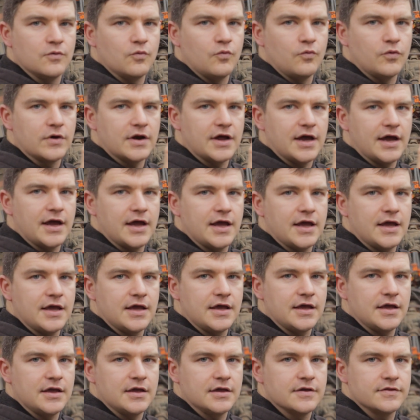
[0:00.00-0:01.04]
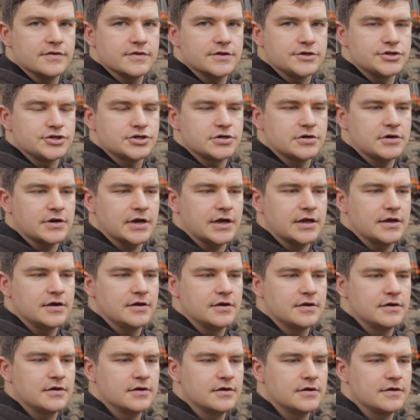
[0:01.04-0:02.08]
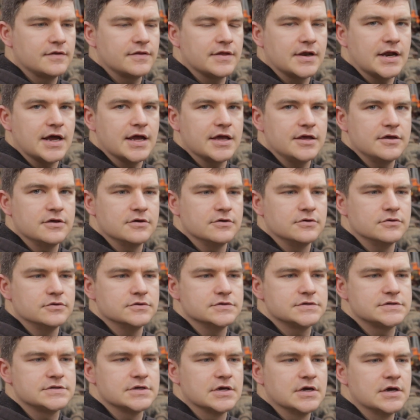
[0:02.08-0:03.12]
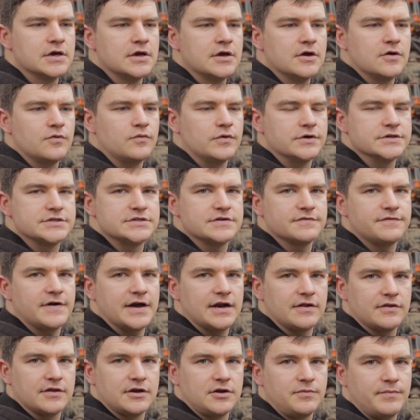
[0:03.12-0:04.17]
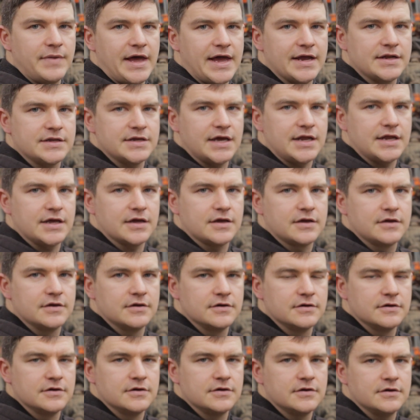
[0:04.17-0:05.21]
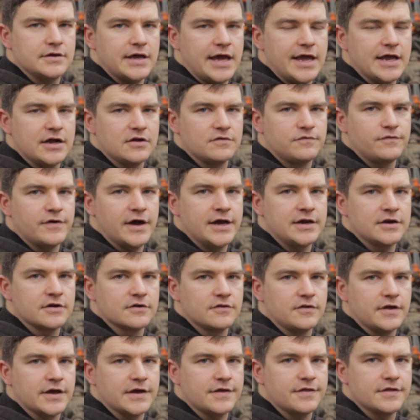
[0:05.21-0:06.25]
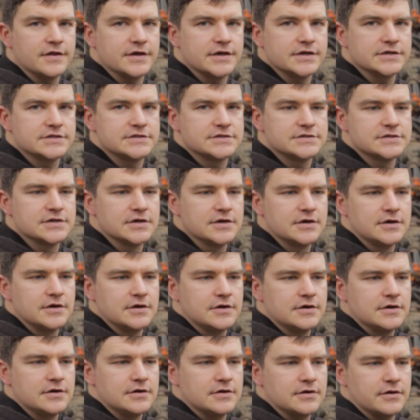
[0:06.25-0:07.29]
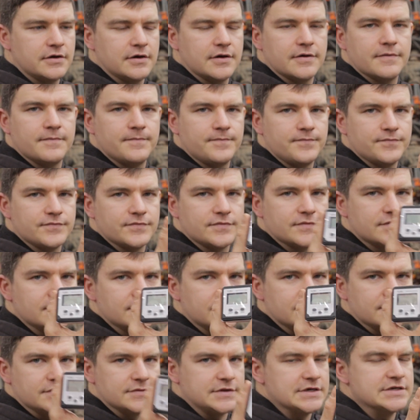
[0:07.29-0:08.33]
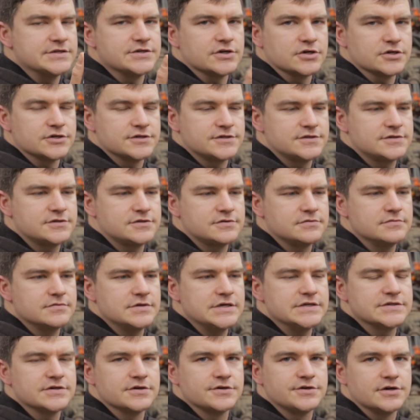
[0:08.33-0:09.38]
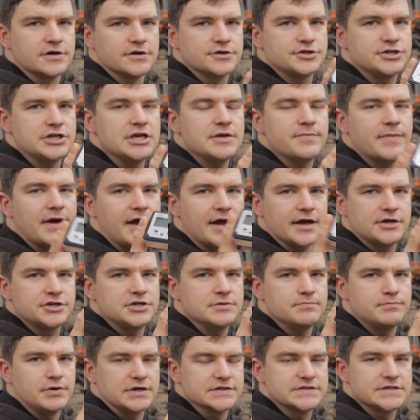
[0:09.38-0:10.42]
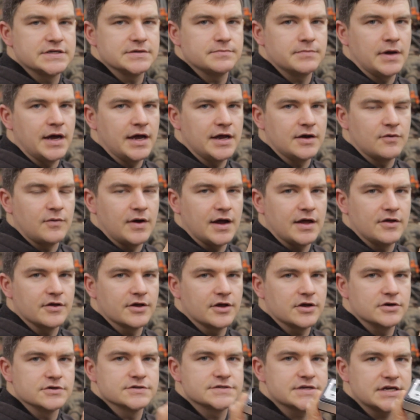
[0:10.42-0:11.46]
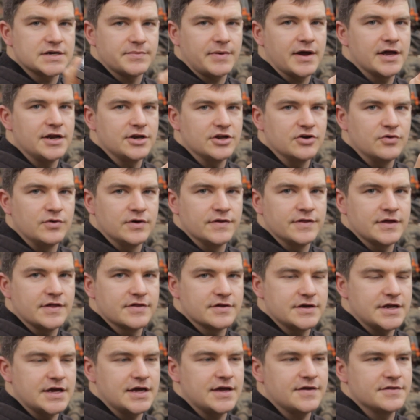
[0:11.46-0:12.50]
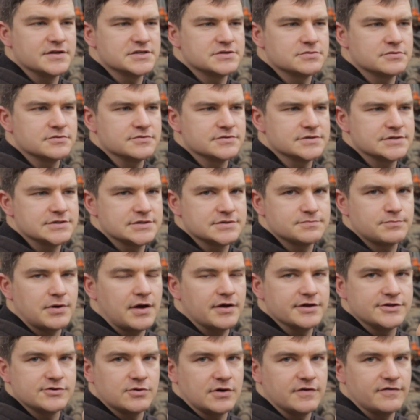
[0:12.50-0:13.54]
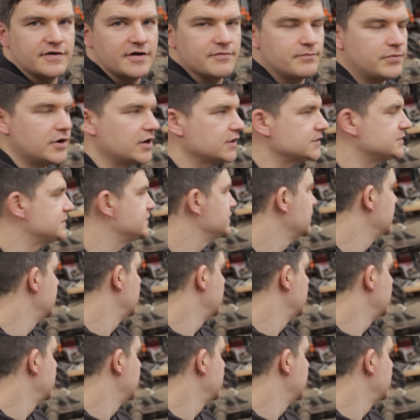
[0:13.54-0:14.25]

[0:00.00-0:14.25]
the trick that I used was to find a little magnetic angle finder like this. These are dirt cheap. I actually busted mine a while ago, so I had to buy a new one the other day, and this one was probably 25 bucks.